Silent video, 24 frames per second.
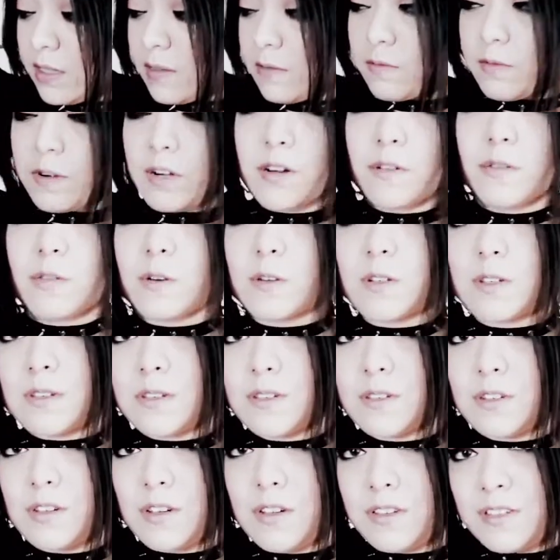Freddy
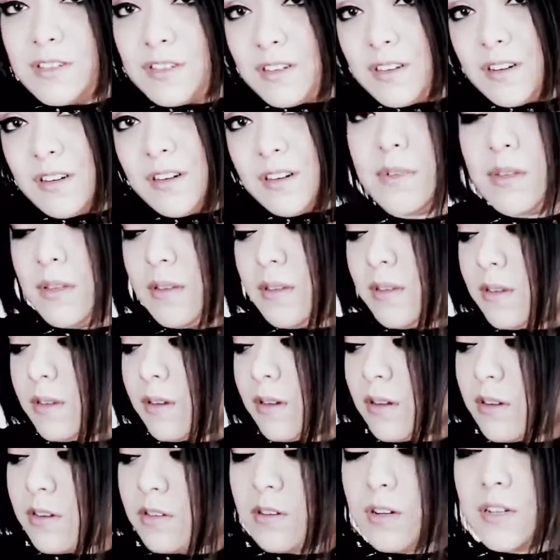versus Jason,
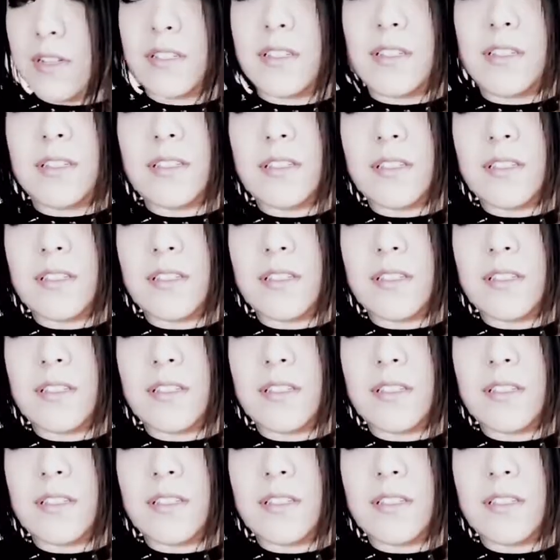contrasting